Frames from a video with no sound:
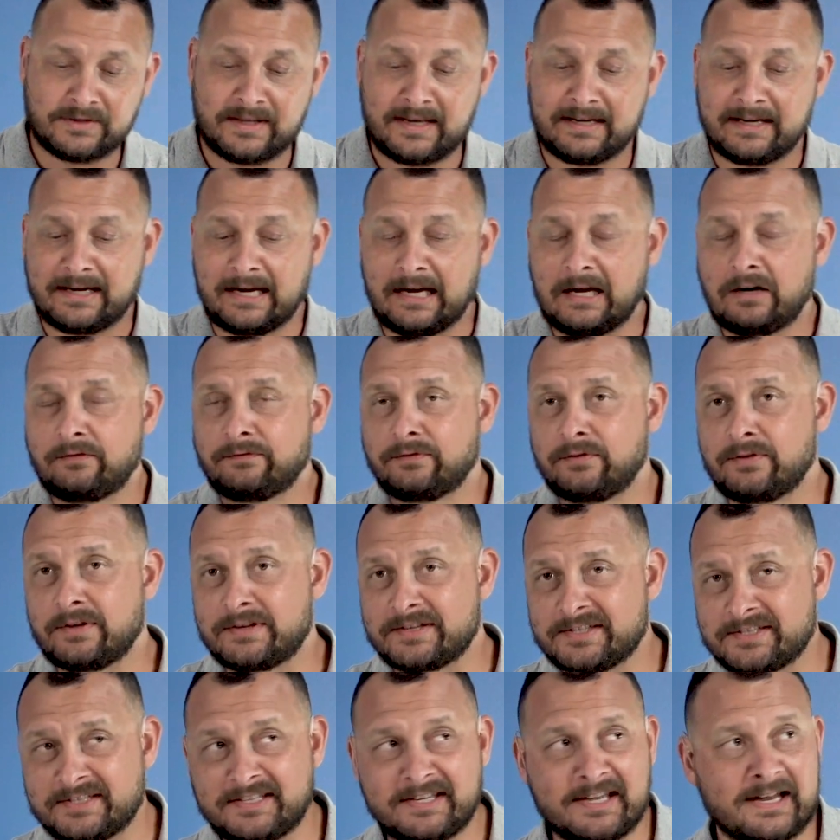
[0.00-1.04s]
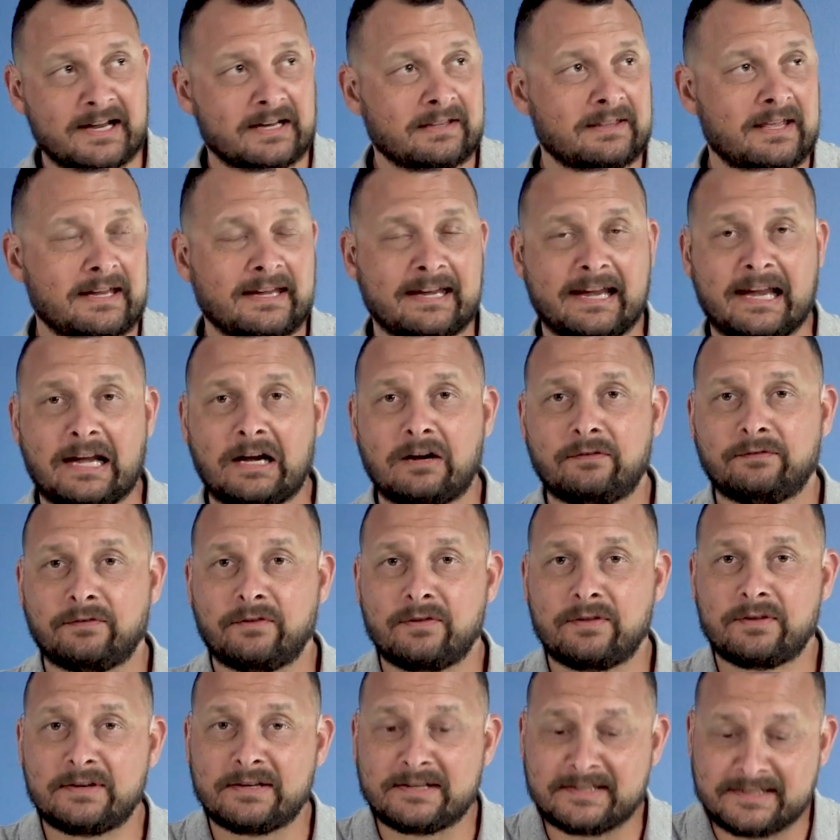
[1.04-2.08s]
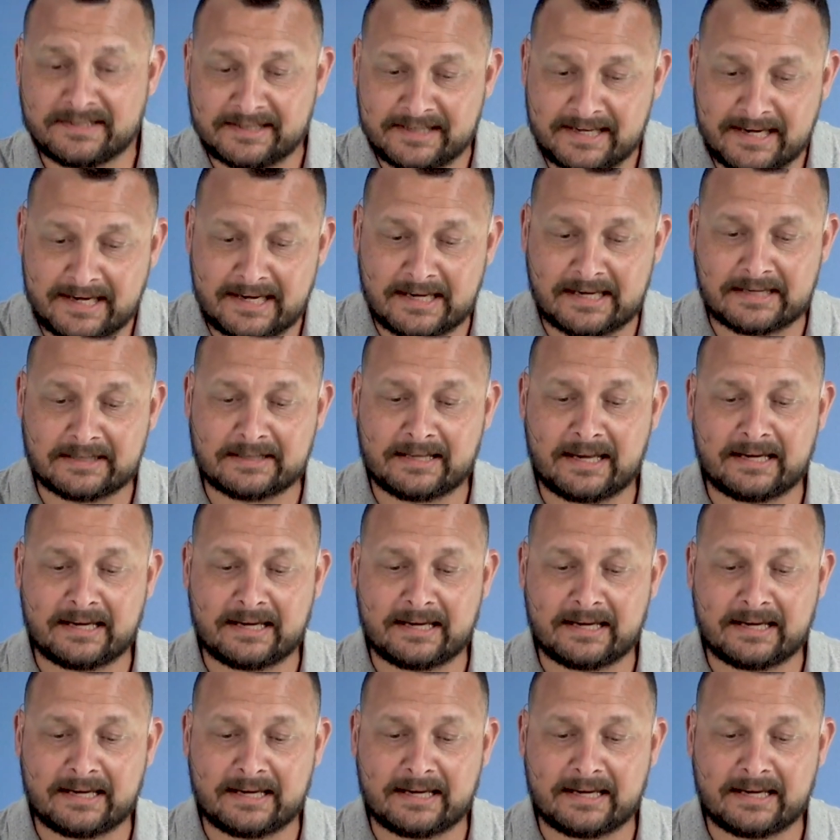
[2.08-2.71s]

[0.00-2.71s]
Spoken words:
They cared for the sick. They cared for the diseased.